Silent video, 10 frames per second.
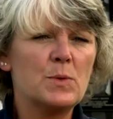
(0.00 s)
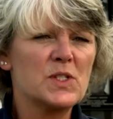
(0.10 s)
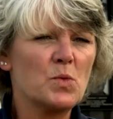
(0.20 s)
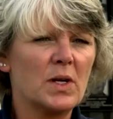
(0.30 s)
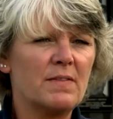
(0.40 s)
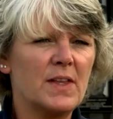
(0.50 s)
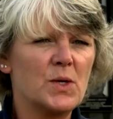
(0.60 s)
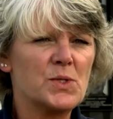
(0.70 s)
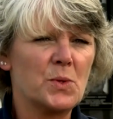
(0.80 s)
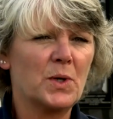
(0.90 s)
was one of
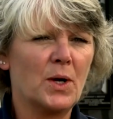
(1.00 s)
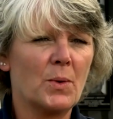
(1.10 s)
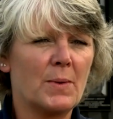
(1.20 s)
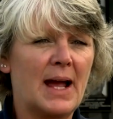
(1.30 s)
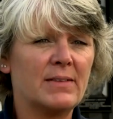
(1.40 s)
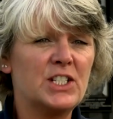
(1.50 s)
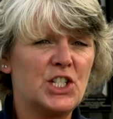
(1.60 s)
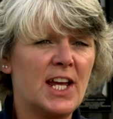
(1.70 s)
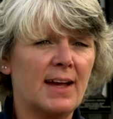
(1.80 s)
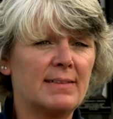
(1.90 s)
those who would go around and
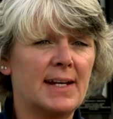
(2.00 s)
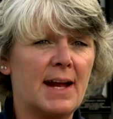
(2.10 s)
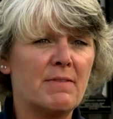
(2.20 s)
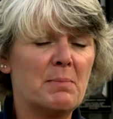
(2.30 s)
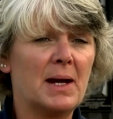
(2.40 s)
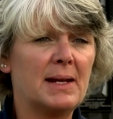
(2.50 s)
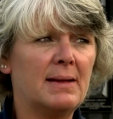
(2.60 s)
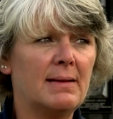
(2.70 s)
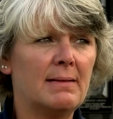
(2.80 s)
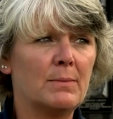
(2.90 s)
check that
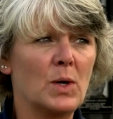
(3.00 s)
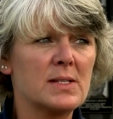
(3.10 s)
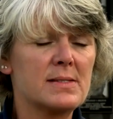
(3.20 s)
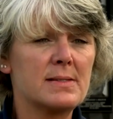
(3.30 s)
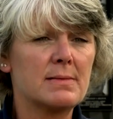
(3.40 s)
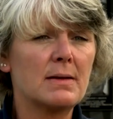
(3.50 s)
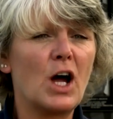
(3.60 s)
everybody was